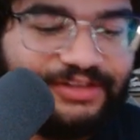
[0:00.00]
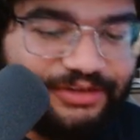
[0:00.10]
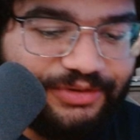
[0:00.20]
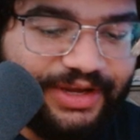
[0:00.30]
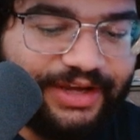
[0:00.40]

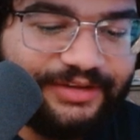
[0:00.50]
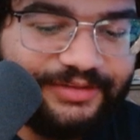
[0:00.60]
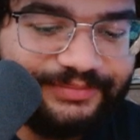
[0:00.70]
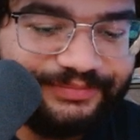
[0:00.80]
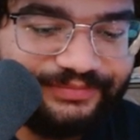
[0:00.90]
Okay.
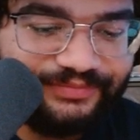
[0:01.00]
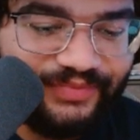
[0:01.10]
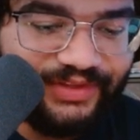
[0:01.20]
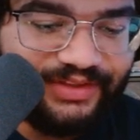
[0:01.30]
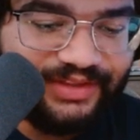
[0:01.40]

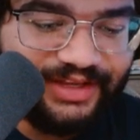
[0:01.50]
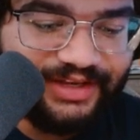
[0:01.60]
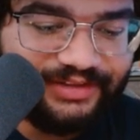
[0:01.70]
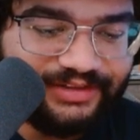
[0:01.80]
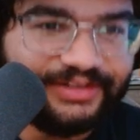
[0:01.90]
And
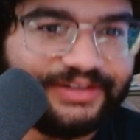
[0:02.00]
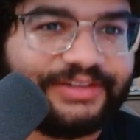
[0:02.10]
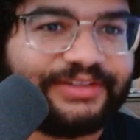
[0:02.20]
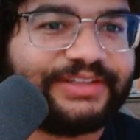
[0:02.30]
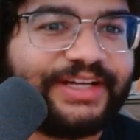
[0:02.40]
then
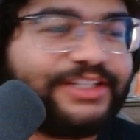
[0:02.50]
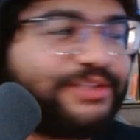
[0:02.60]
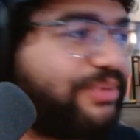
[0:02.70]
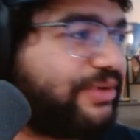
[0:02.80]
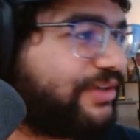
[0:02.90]
the
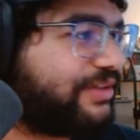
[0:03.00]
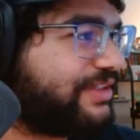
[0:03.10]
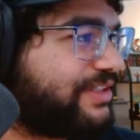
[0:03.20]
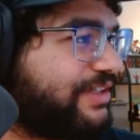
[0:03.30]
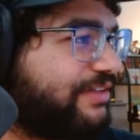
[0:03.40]
last part,
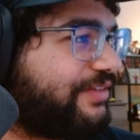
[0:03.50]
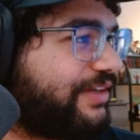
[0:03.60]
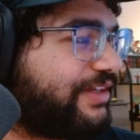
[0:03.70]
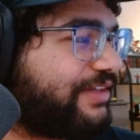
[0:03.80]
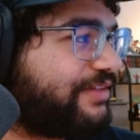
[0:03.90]
let's see if I
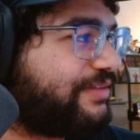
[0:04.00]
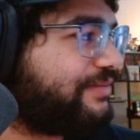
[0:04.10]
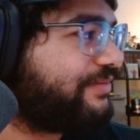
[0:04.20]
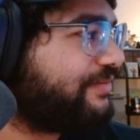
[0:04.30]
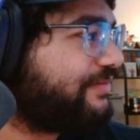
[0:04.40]
can,
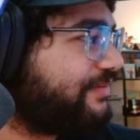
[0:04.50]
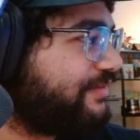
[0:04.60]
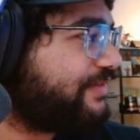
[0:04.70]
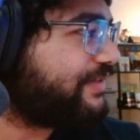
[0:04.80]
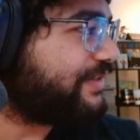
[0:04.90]

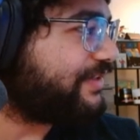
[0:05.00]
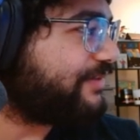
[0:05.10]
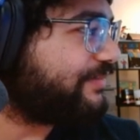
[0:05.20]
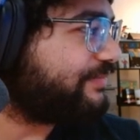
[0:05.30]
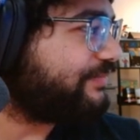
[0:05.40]

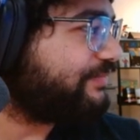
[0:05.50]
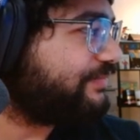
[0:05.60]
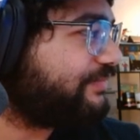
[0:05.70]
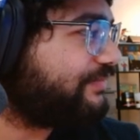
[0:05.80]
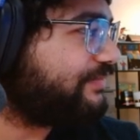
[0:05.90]
I
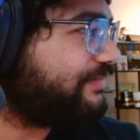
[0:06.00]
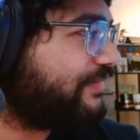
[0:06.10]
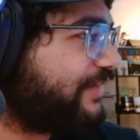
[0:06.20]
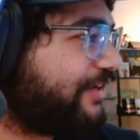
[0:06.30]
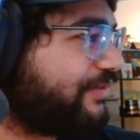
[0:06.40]

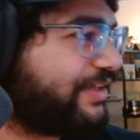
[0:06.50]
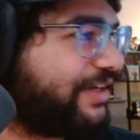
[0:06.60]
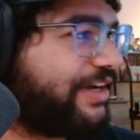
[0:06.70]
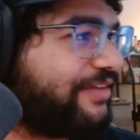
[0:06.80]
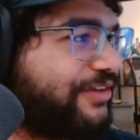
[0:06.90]
don't
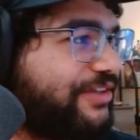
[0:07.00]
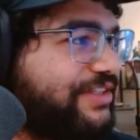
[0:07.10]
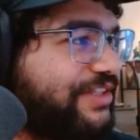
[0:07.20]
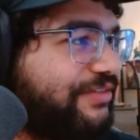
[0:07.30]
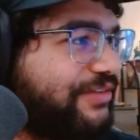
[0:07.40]
think I have a good
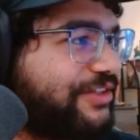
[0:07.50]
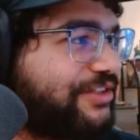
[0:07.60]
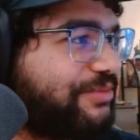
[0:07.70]
scene for this.